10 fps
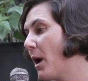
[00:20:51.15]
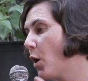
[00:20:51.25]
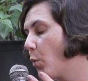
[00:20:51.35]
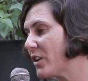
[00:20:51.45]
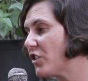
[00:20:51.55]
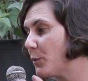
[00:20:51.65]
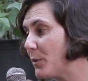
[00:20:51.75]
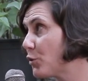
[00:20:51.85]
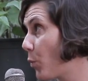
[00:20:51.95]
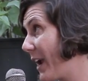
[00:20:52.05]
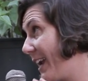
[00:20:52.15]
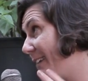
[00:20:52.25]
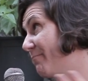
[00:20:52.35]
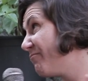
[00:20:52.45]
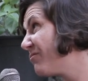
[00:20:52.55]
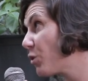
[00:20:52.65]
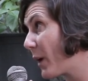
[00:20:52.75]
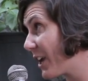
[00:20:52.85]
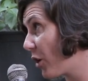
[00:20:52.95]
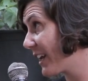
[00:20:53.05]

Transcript: which is between 20 odd